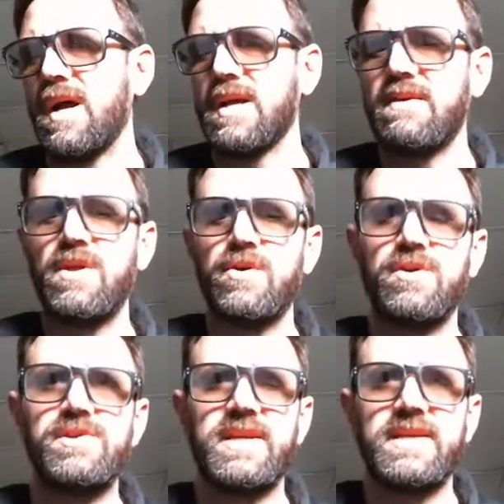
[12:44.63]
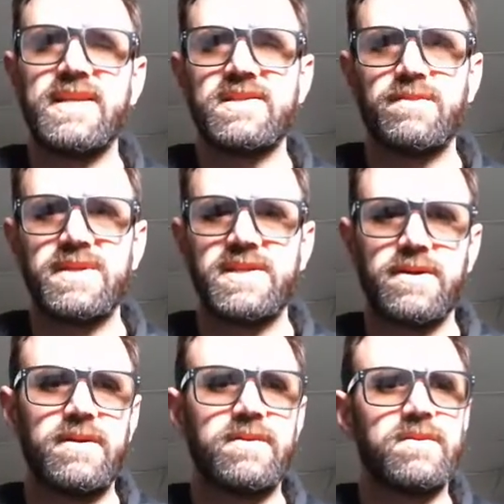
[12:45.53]
even though you're using a denser
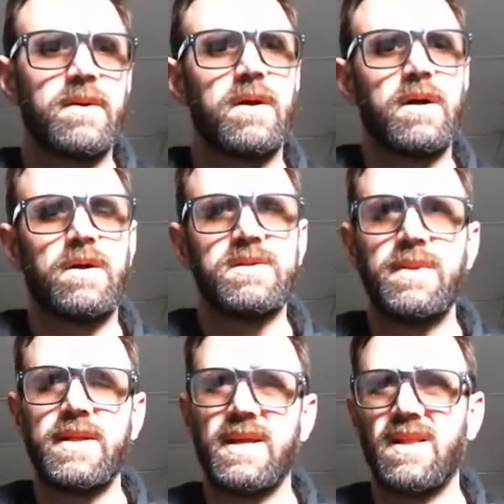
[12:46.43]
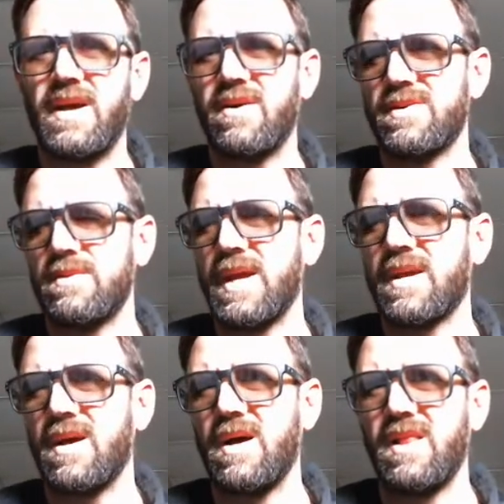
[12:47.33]
material, ultimately allowed to make
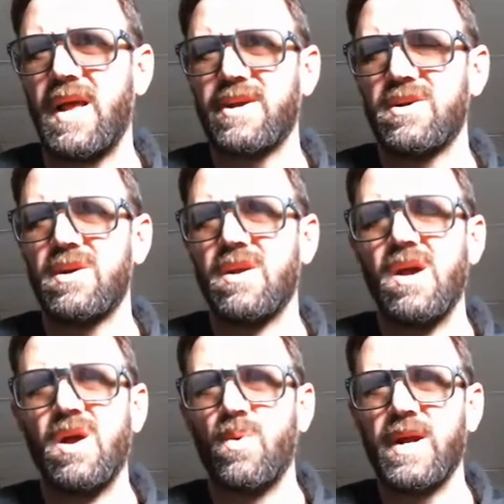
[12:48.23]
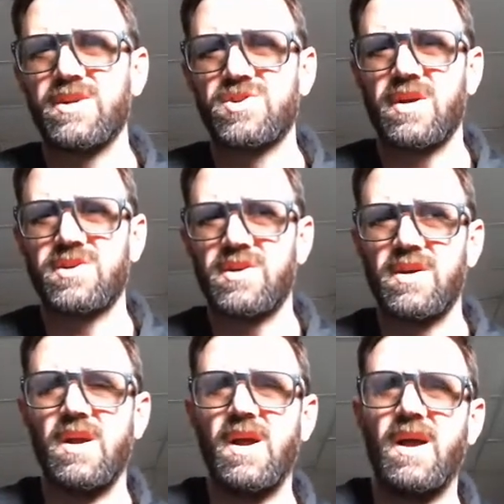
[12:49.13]
a lighter weight structure.